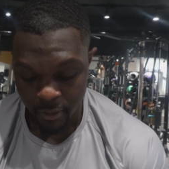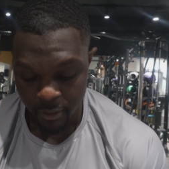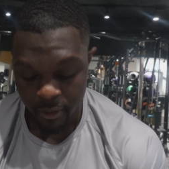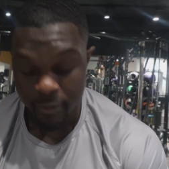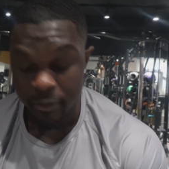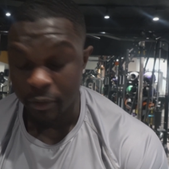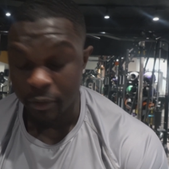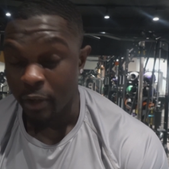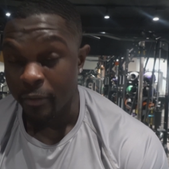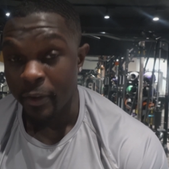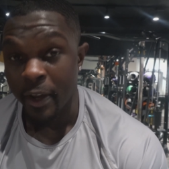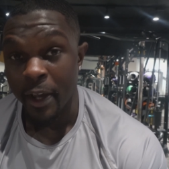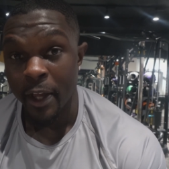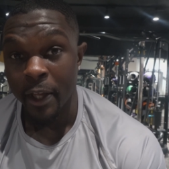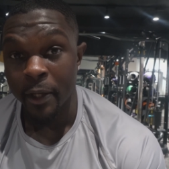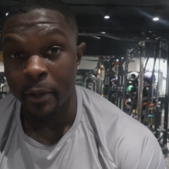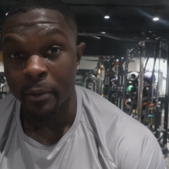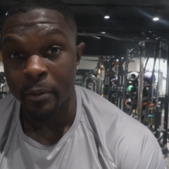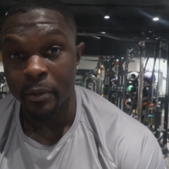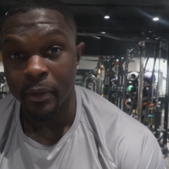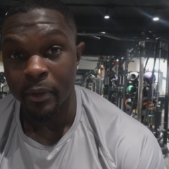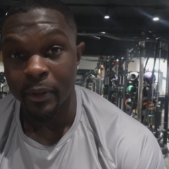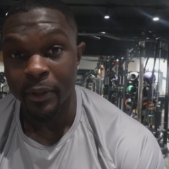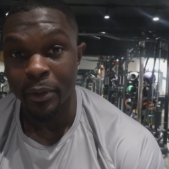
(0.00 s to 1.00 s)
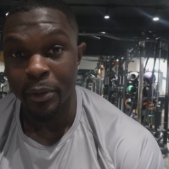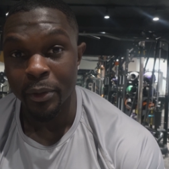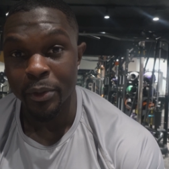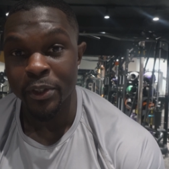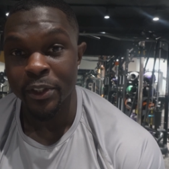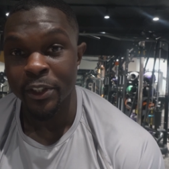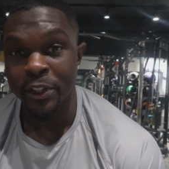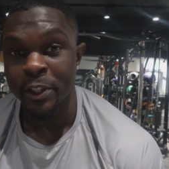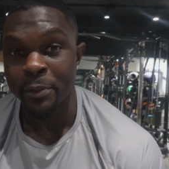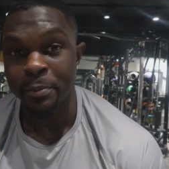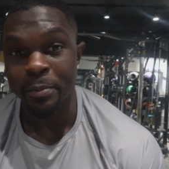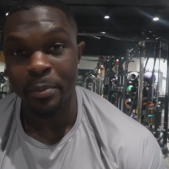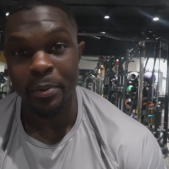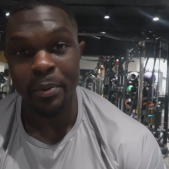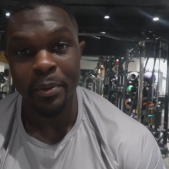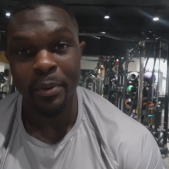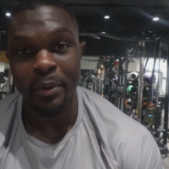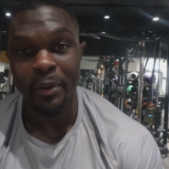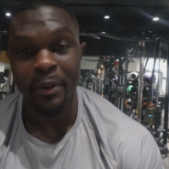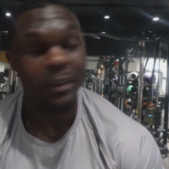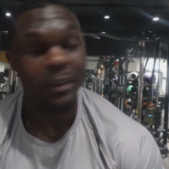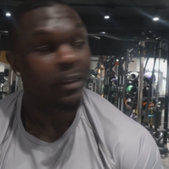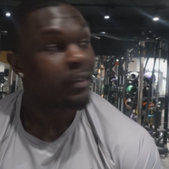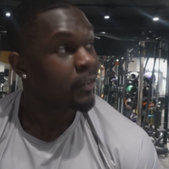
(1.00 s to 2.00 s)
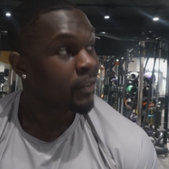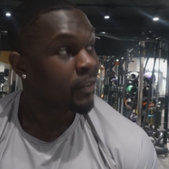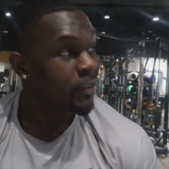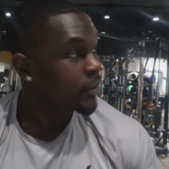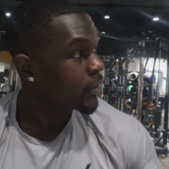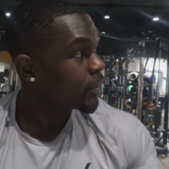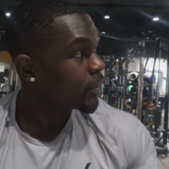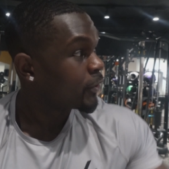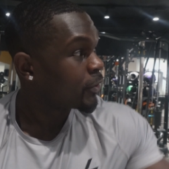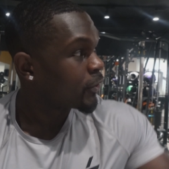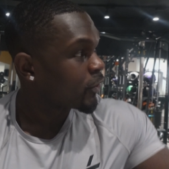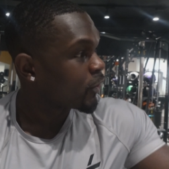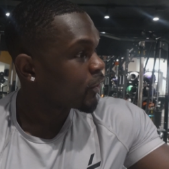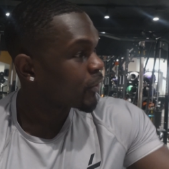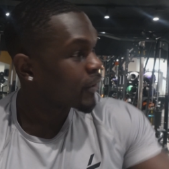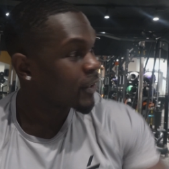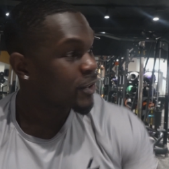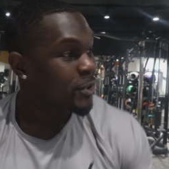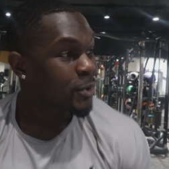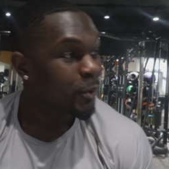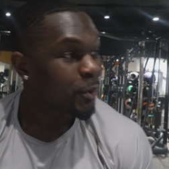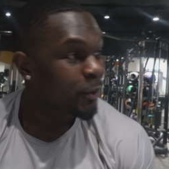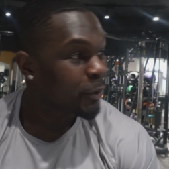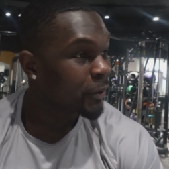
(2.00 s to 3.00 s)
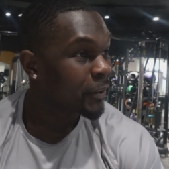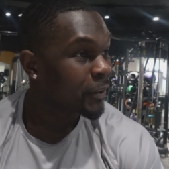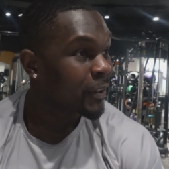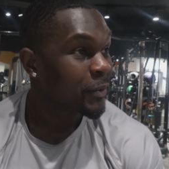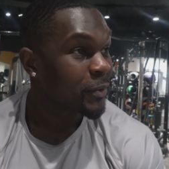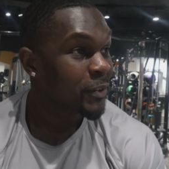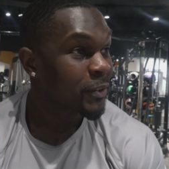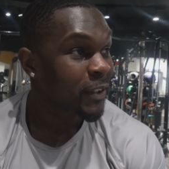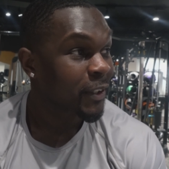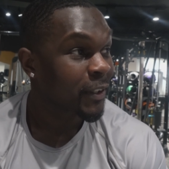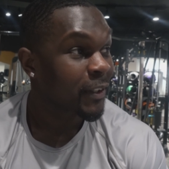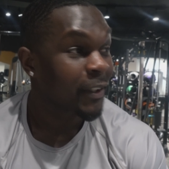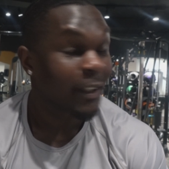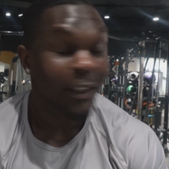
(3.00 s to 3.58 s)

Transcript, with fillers: Even though I've had a little sleep and all that's going on outside,